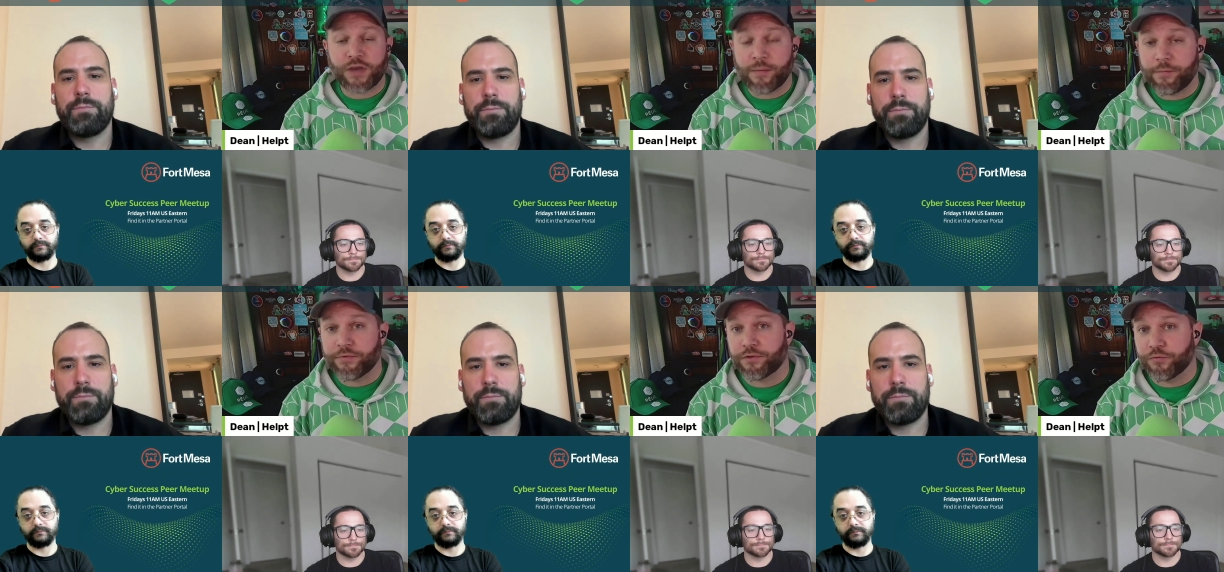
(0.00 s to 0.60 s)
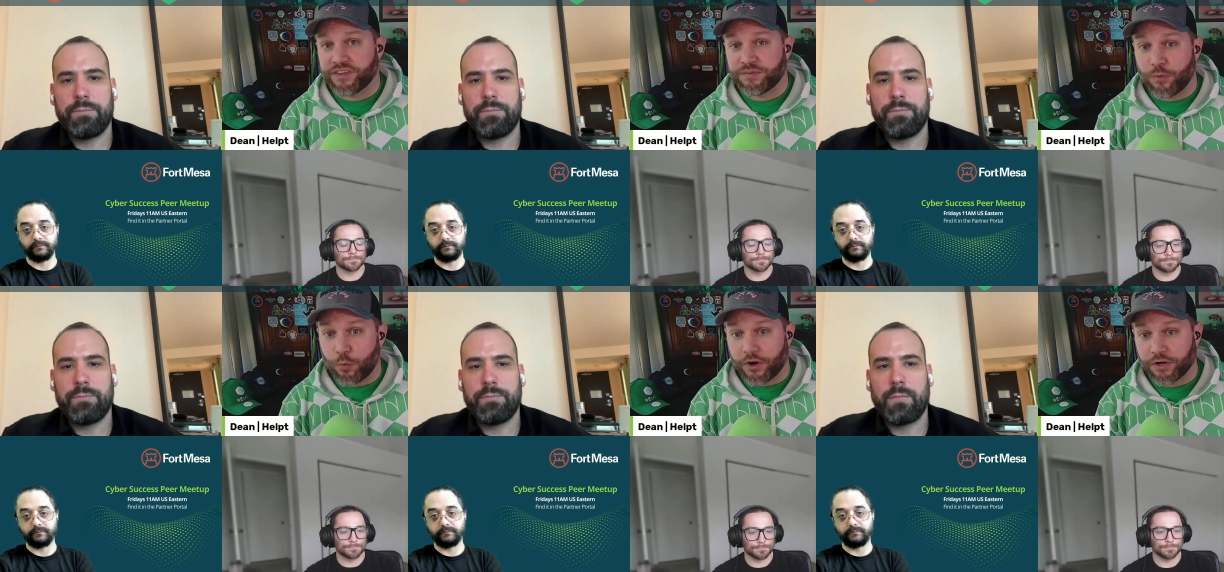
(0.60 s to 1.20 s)
Speaker 1: up with a
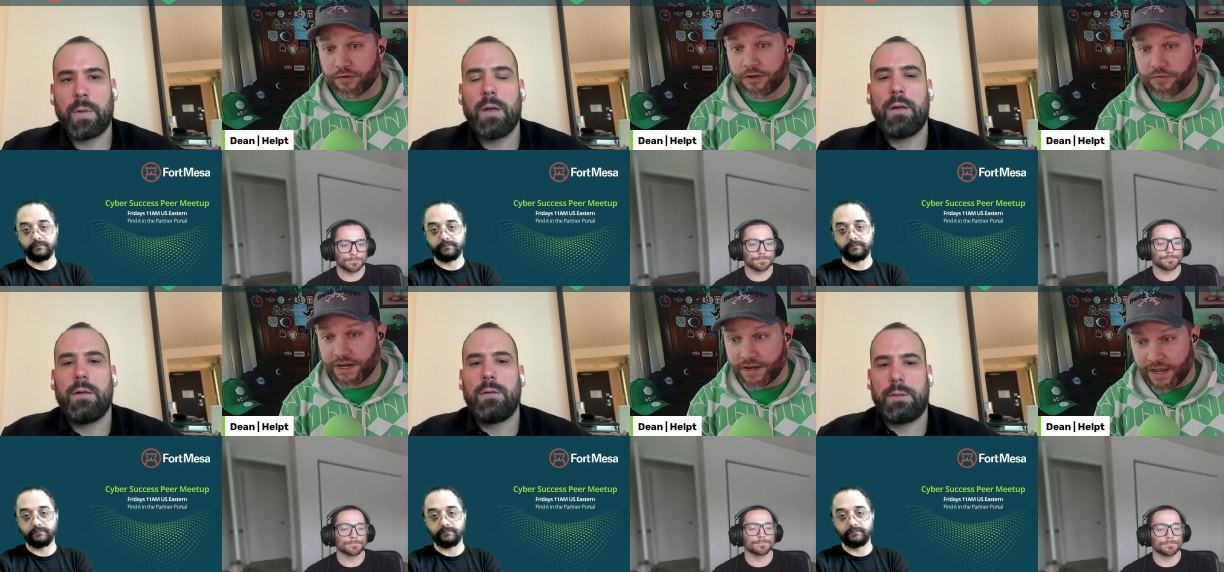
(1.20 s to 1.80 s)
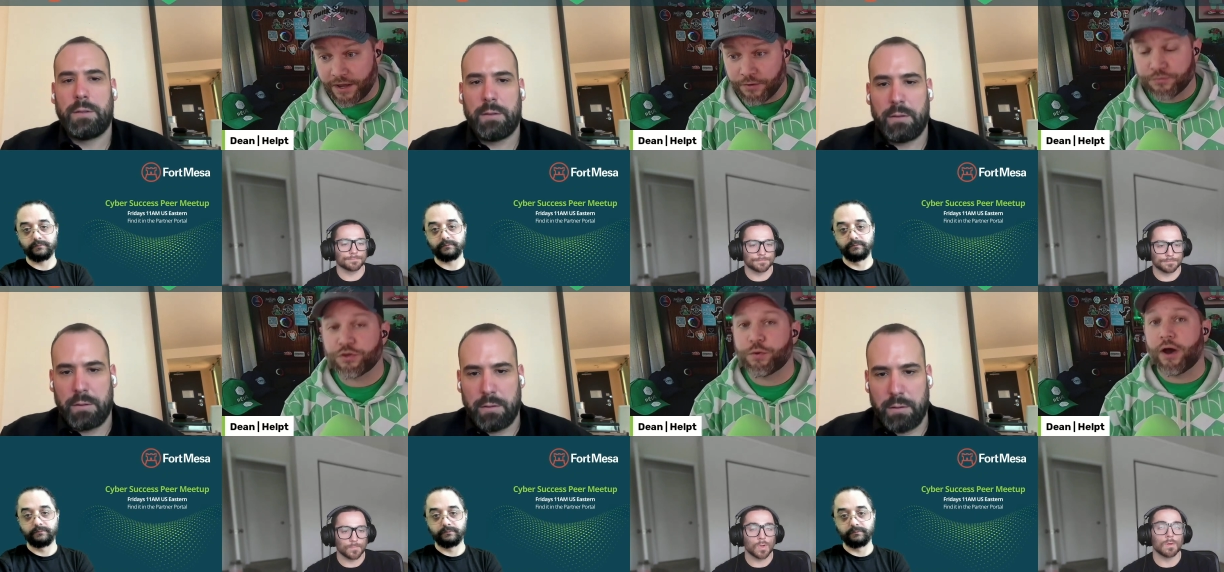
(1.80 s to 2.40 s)
reasonable workaround right now
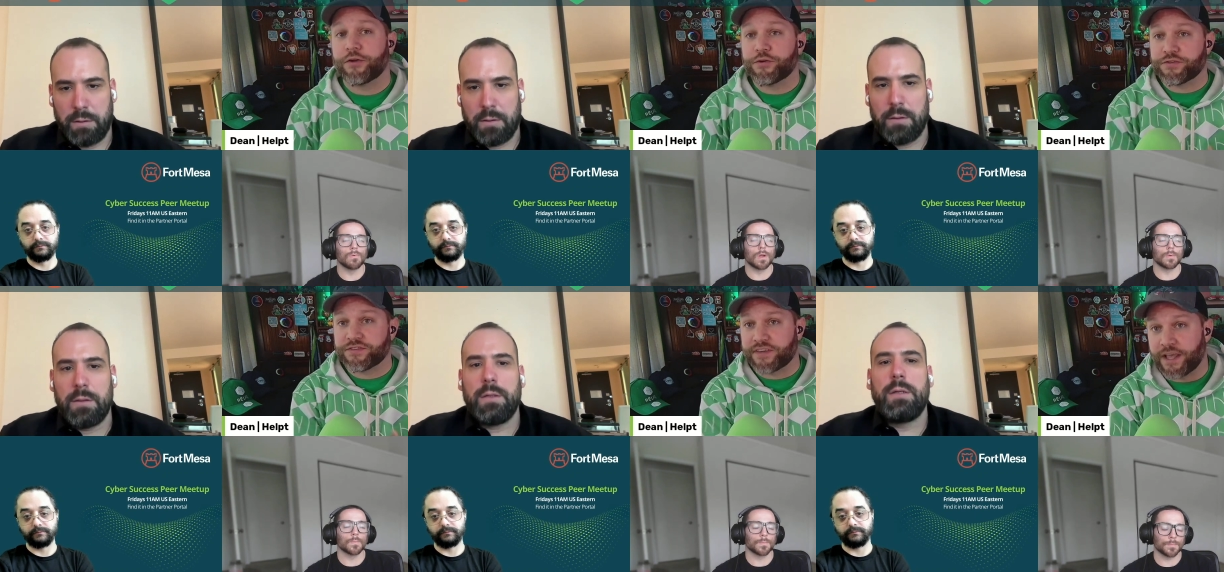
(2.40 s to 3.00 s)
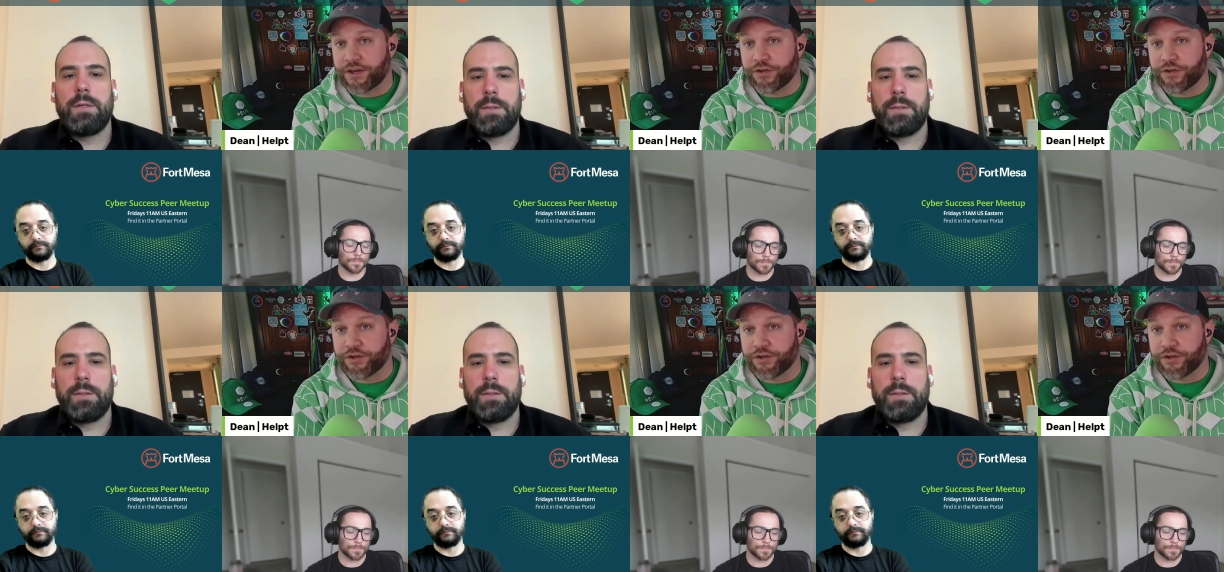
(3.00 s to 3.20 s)
so you understand you're